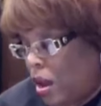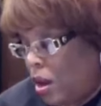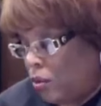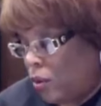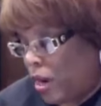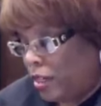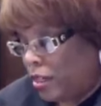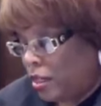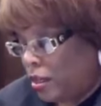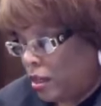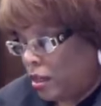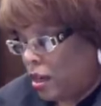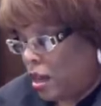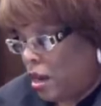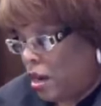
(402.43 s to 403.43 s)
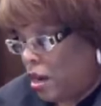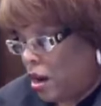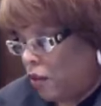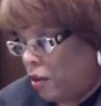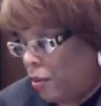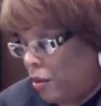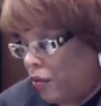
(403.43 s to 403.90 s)
All right.
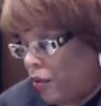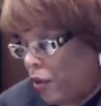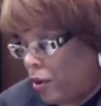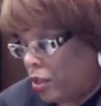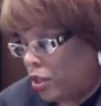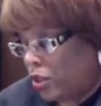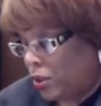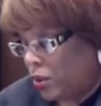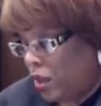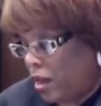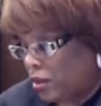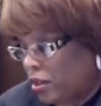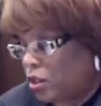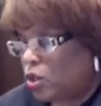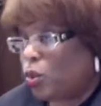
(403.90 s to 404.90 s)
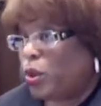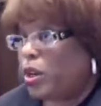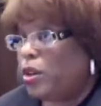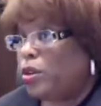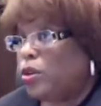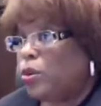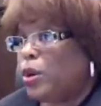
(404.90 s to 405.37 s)
November 1st,
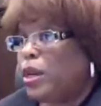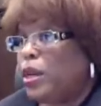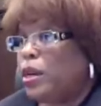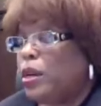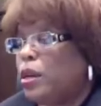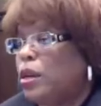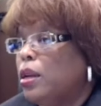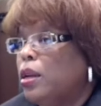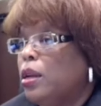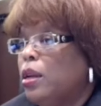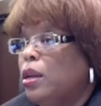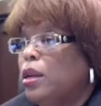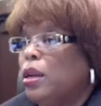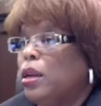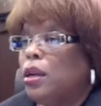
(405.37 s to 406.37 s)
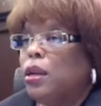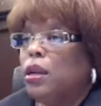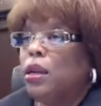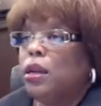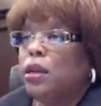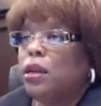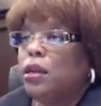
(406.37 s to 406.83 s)
2023.
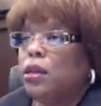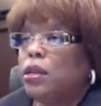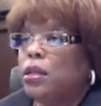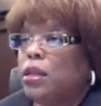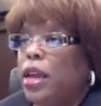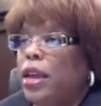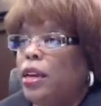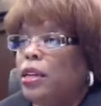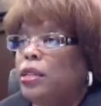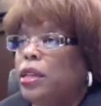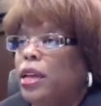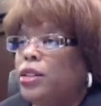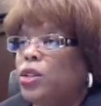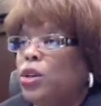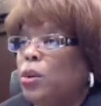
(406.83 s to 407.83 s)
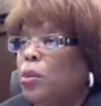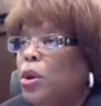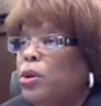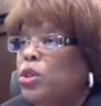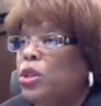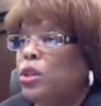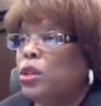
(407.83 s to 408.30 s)
Just State, is that your
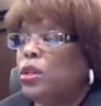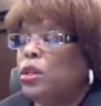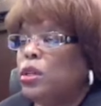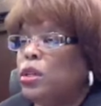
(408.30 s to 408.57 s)
motion?